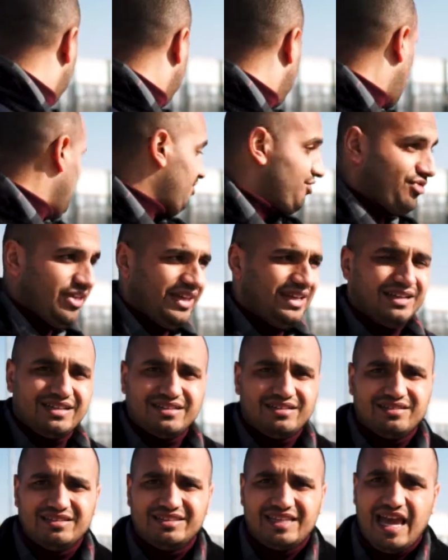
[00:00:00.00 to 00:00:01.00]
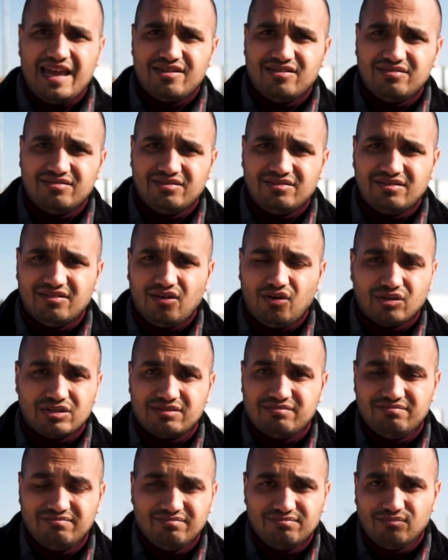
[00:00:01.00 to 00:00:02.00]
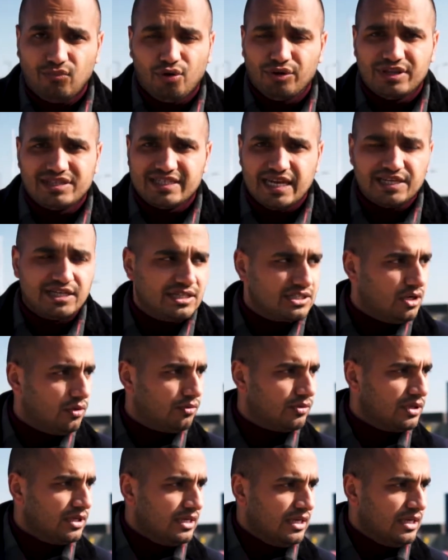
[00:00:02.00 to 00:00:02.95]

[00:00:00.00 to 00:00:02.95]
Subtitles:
I think, 10 or more than 10 years old.